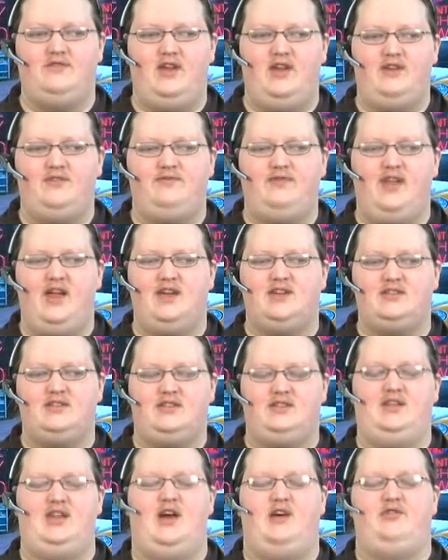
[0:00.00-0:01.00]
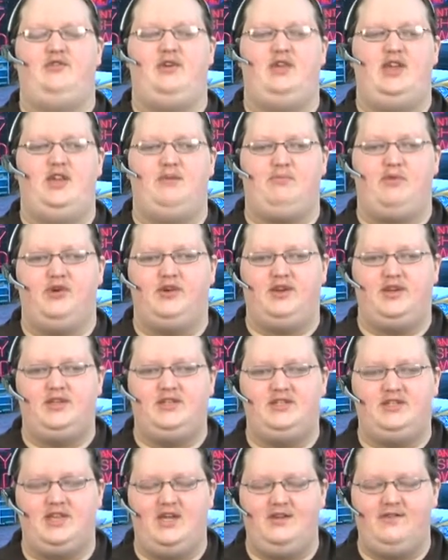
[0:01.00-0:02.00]
anaphylaxis and how you can keep our
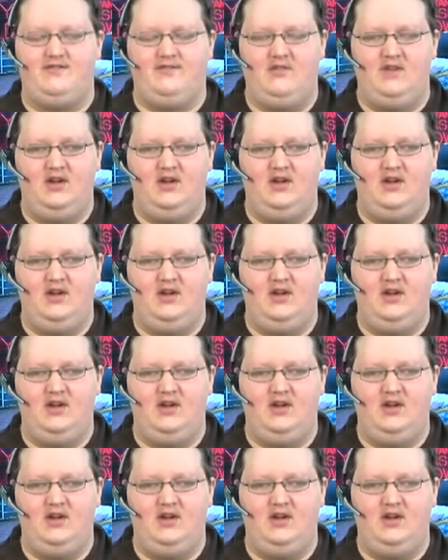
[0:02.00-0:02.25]
kids safe.